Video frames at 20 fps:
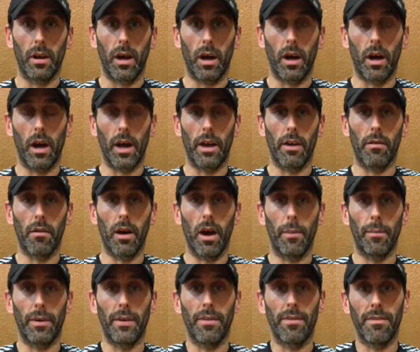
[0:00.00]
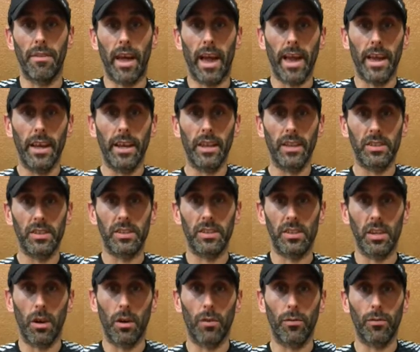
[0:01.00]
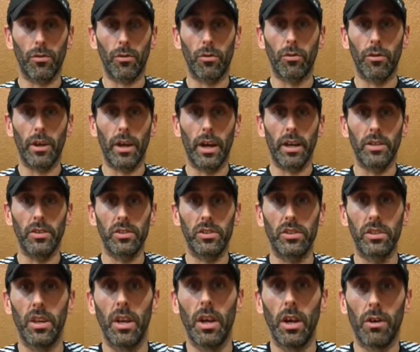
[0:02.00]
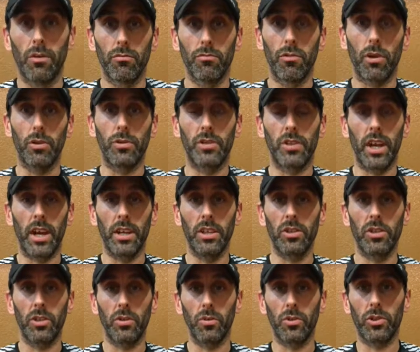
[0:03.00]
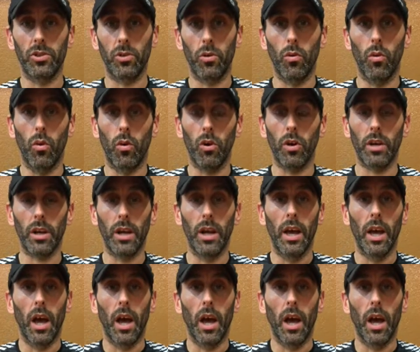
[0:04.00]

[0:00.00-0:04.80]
higher up, and that in itself creates rotational torque